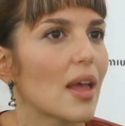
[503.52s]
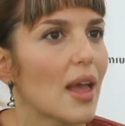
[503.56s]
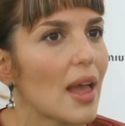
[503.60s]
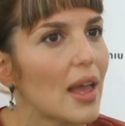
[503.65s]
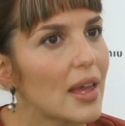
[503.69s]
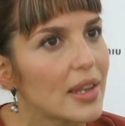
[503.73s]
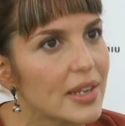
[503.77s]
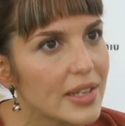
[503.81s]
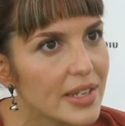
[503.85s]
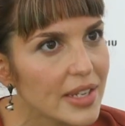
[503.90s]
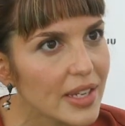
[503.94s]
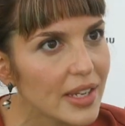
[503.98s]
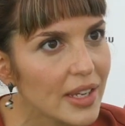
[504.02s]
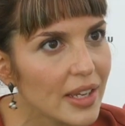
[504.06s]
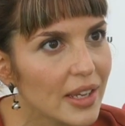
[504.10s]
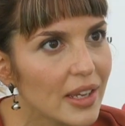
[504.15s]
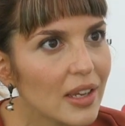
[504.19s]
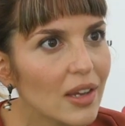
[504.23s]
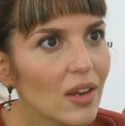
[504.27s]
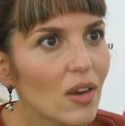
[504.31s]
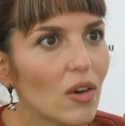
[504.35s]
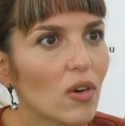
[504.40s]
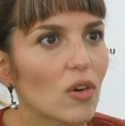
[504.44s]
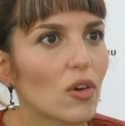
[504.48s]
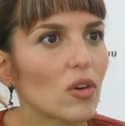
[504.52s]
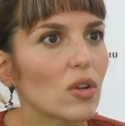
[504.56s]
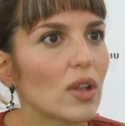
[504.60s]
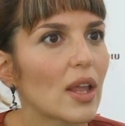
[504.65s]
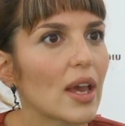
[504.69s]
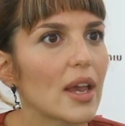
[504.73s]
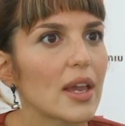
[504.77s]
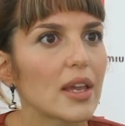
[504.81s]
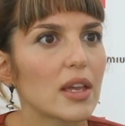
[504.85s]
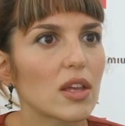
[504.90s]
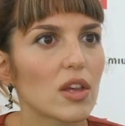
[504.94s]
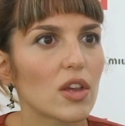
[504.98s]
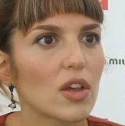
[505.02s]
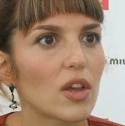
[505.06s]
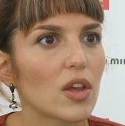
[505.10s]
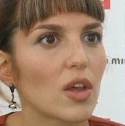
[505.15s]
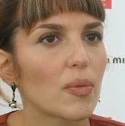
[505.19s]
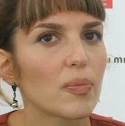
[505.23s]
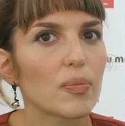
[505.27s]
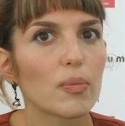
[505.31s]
ending, or like a